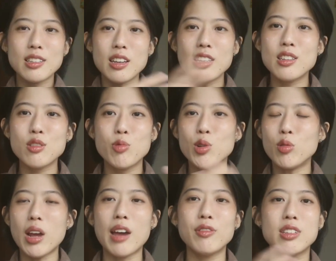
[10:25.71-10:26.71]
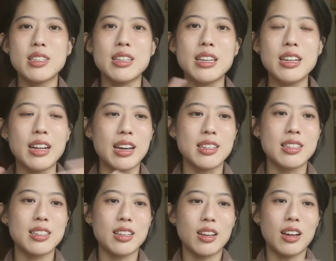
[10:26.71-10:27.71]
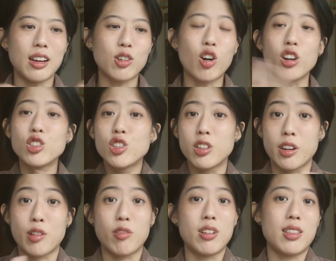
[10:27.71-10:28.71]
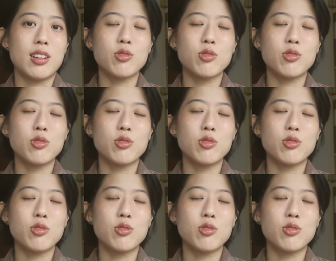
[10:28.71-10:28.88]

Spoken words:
We don't have to see it as contradictory things.